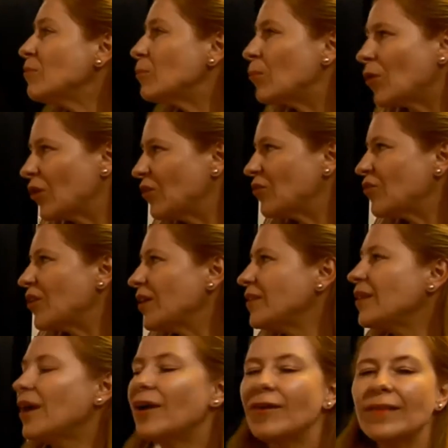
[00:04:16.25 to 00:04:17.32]
boyfriend
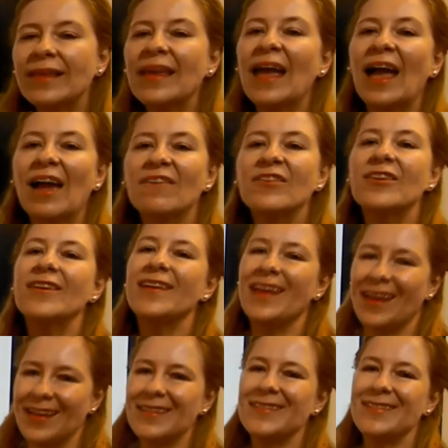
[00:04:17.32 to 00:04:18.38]
hardly ever
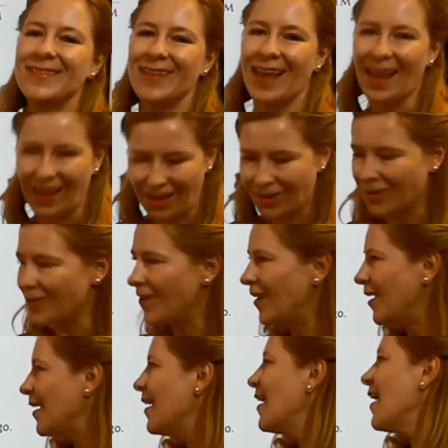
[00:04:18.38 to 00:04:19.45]
gets
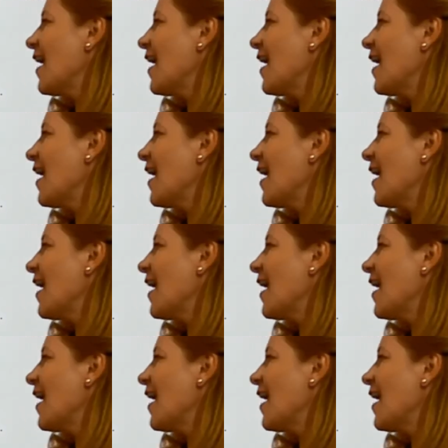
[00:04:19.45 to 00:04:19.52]
angry,